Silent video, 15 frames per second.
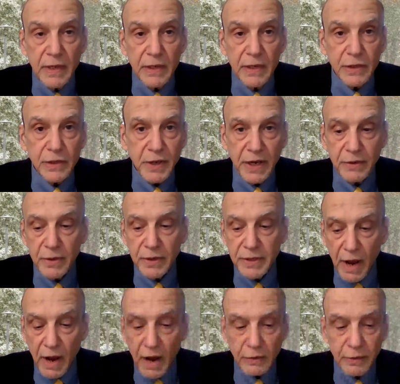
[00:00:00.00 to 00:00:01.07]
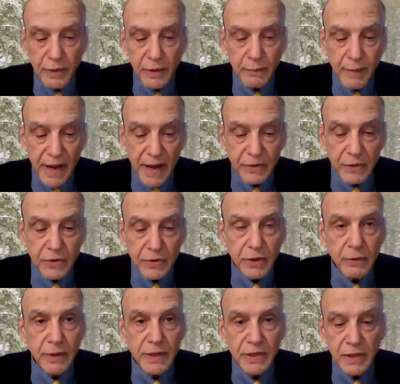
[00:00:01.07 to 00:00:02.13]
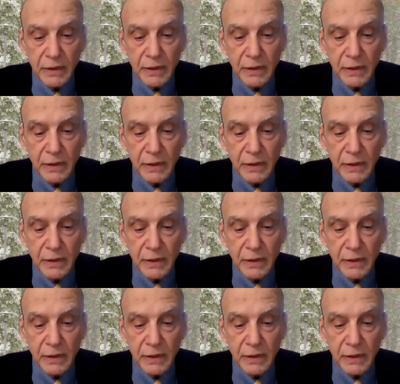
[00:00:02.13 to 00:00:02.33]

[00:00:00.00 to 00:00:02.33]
She obtained her doctorate and master's degrees in